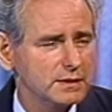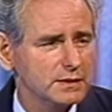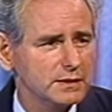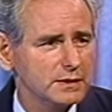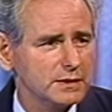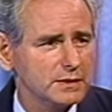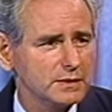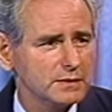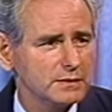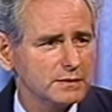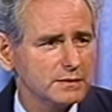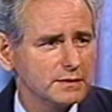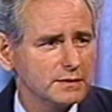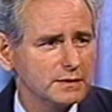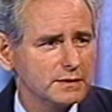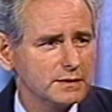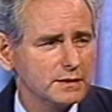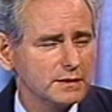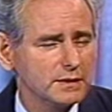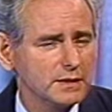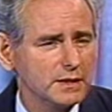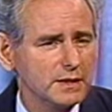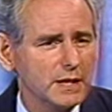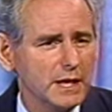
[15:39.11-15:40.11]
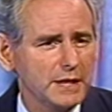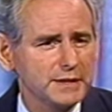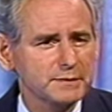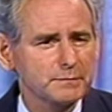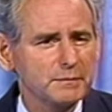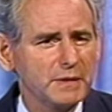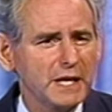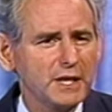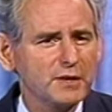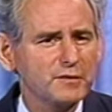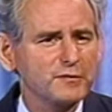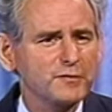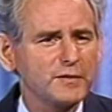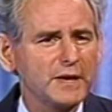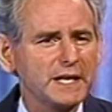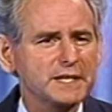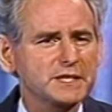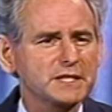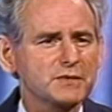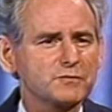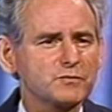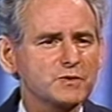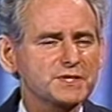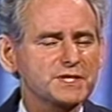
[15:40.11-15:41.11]
you know? As a matter of
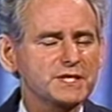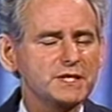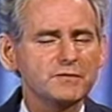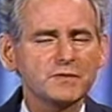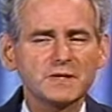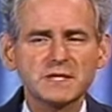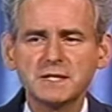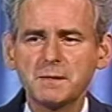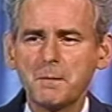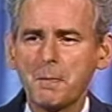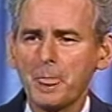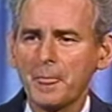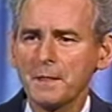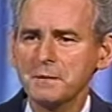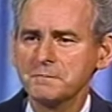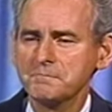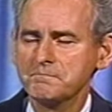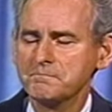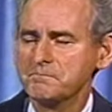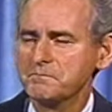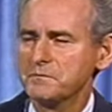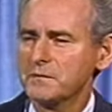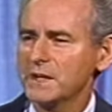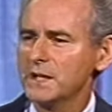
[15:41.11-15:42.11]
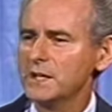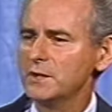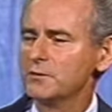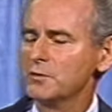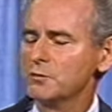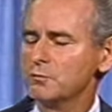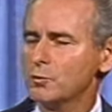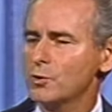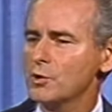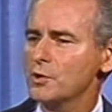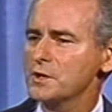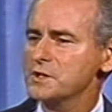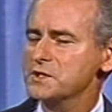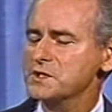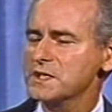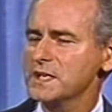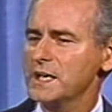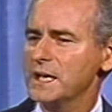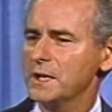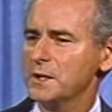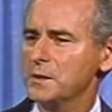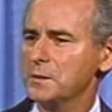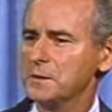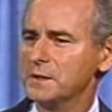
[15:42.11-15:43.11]
fact, it was even, even worse
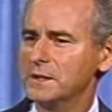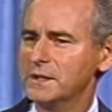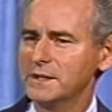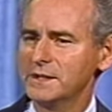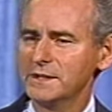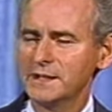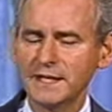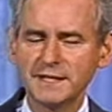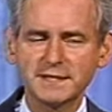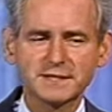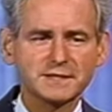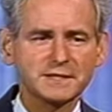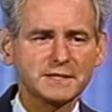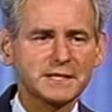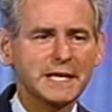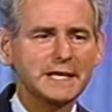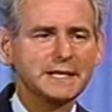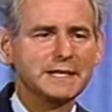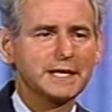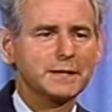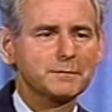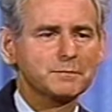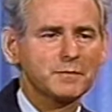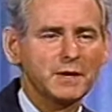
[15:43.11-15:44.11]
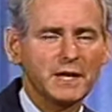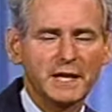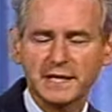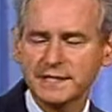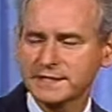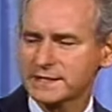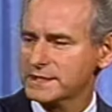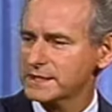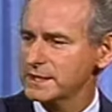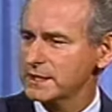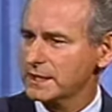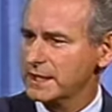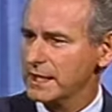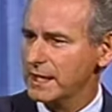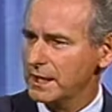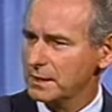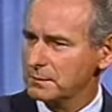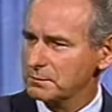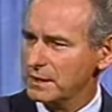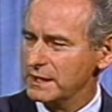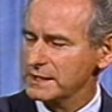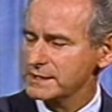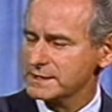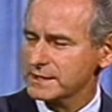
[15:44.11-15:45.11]
now. They'd, they'd get my, I see a guy
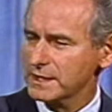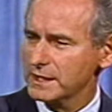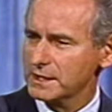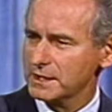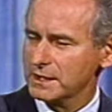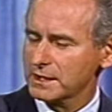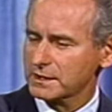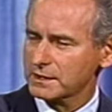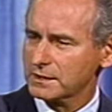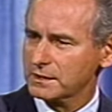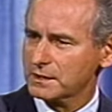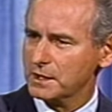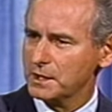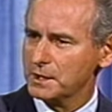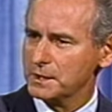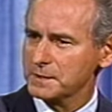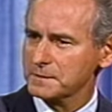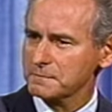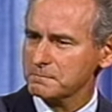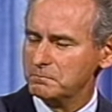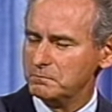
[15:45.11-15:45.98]
on my side of the garden,